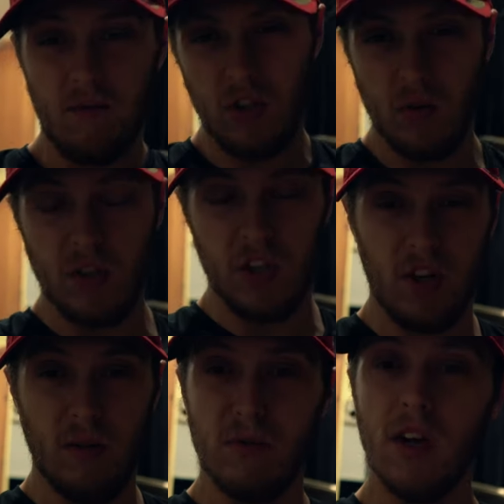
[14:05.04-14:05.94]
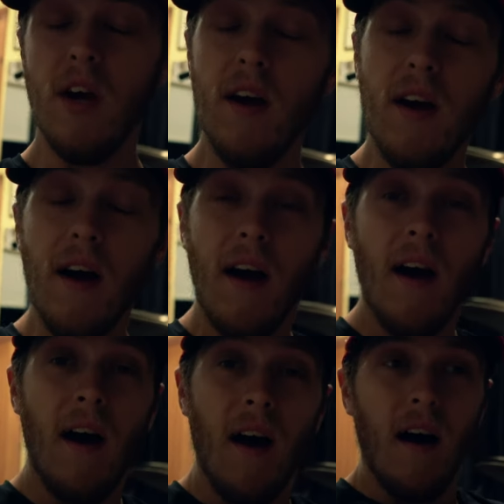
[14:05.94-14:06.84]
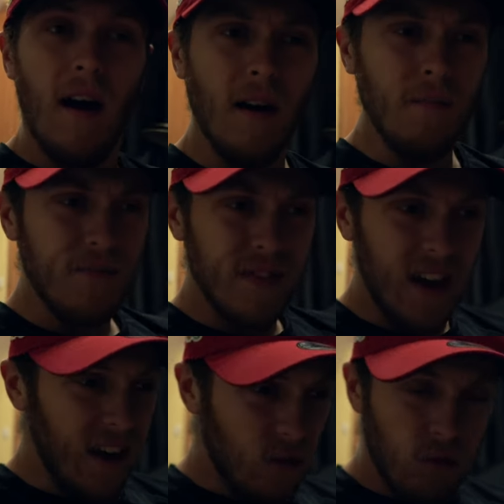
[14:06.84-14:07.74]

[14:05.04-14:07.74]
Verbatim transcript: I'm just switching arms. Um, yeah,